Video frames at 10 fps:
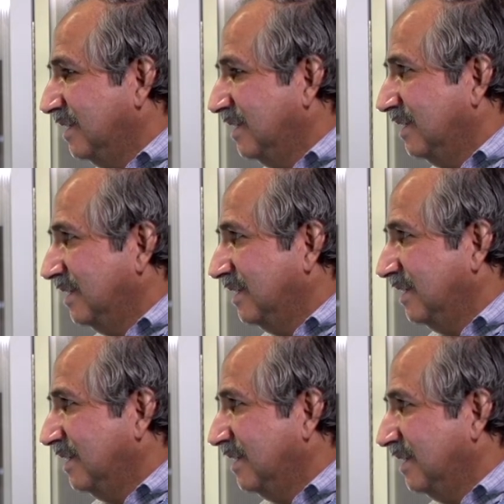
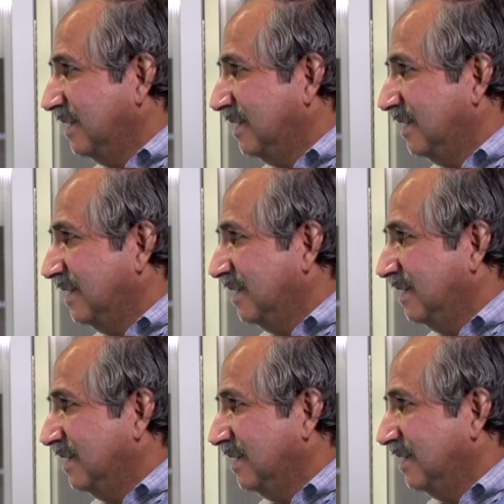
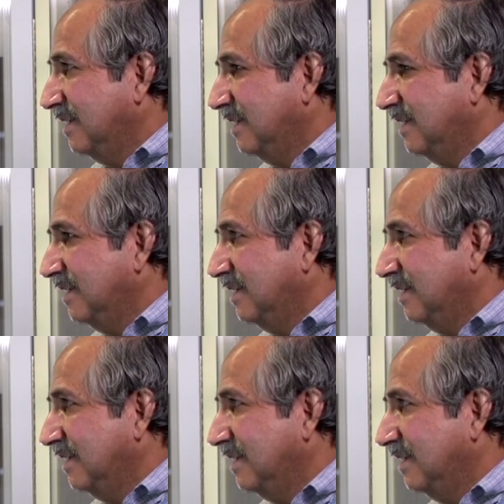
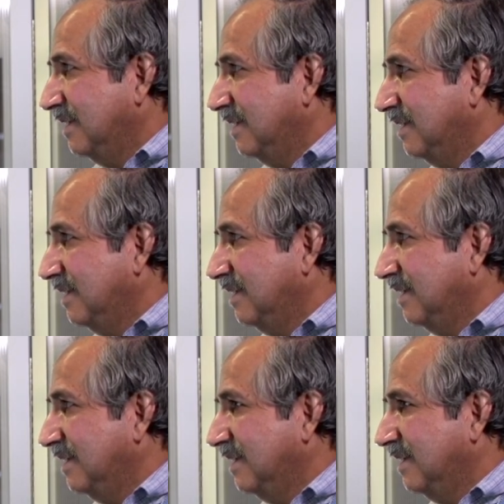
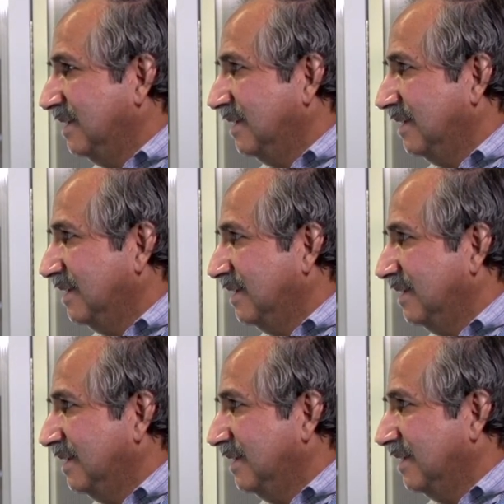
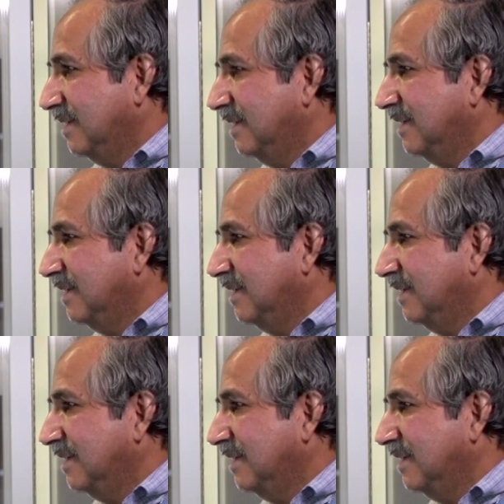(not speaking)